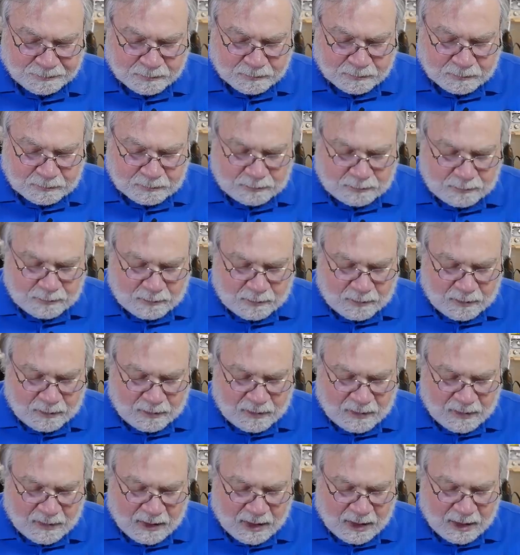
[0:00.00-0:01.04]

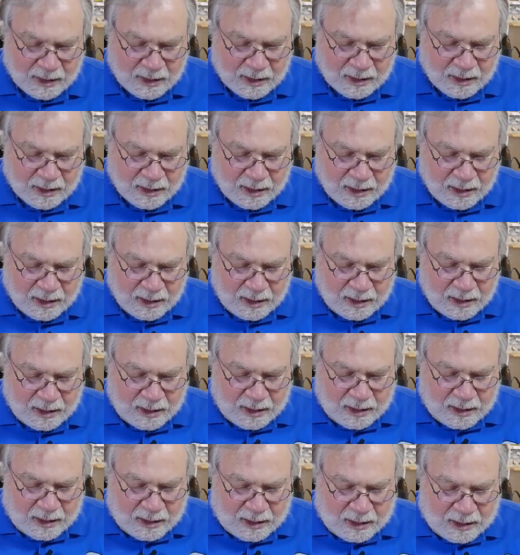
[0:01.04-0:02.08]

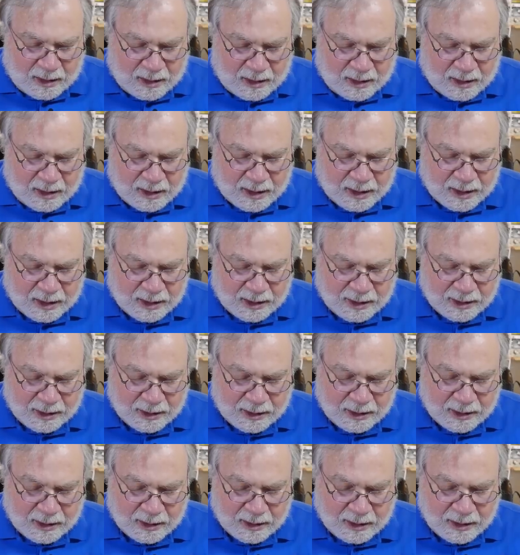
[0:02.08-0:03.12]

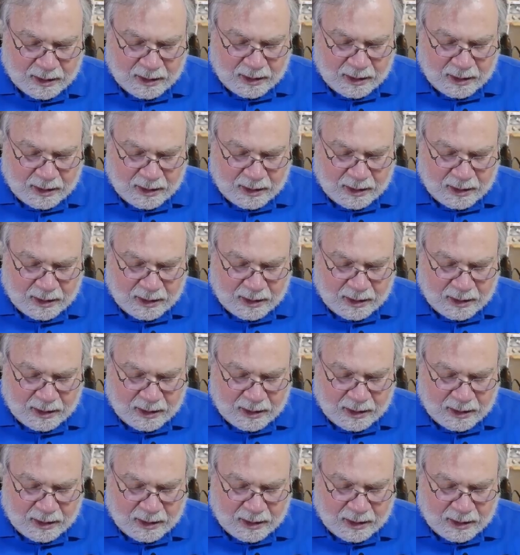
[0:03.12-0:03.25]
No one is speaking in this clip.